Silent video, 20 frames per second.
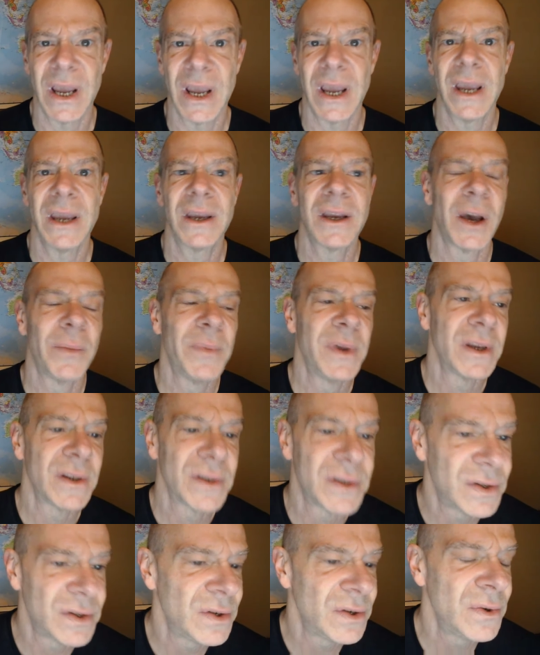Day
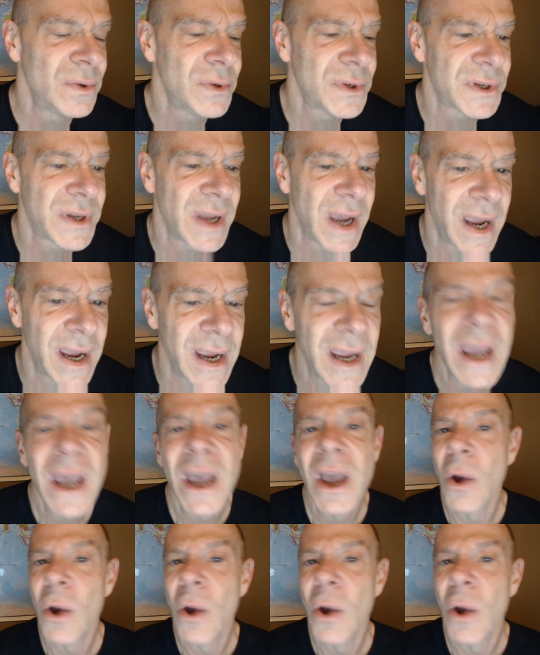coming Tuesday.